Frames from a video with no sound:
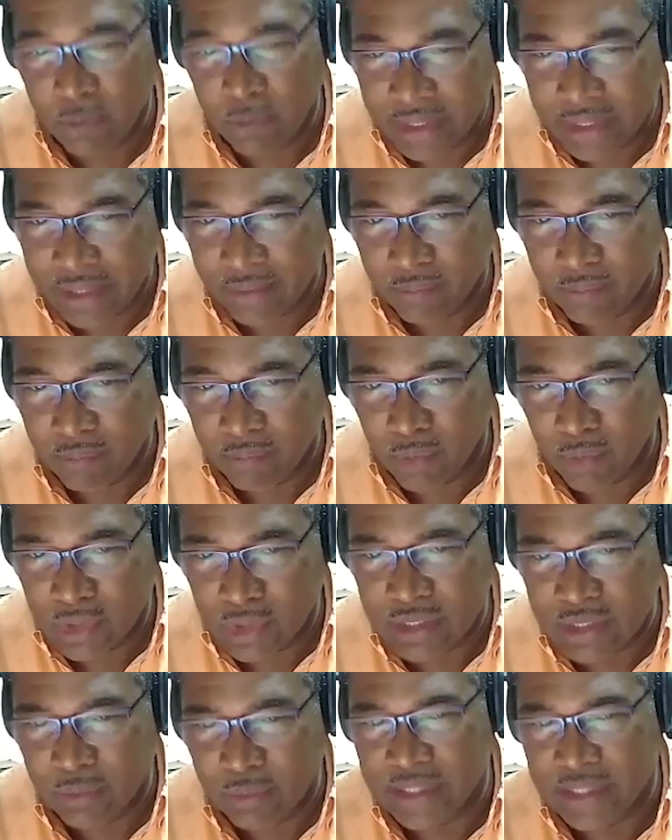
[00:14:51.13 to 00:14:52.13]
Well,
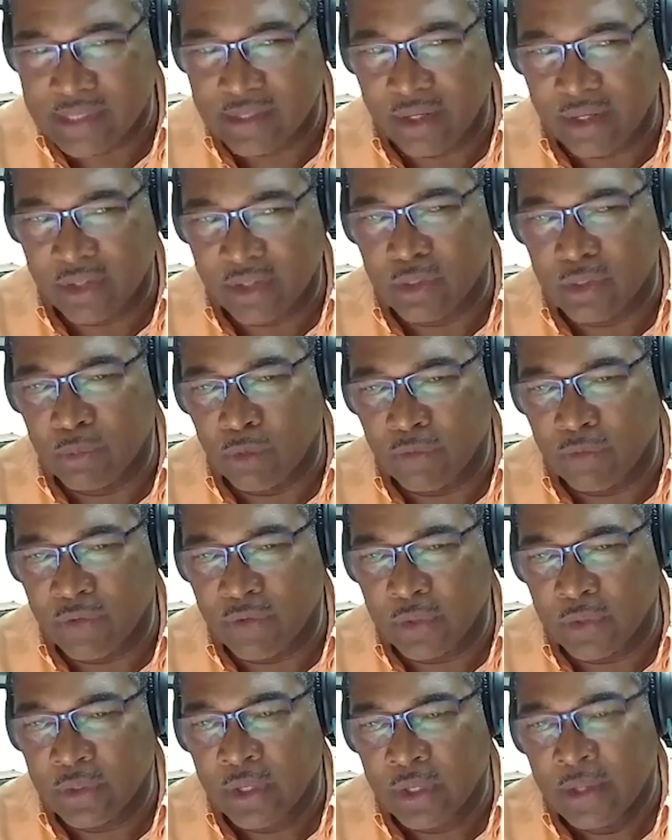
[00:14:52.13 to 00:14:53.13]
most of the whites started to move
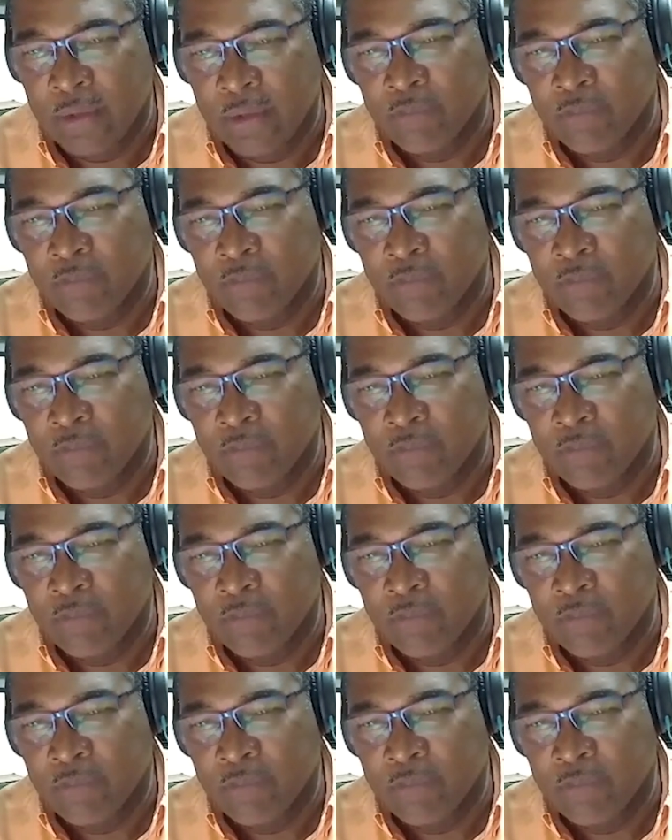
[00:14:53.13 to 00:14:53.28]
out.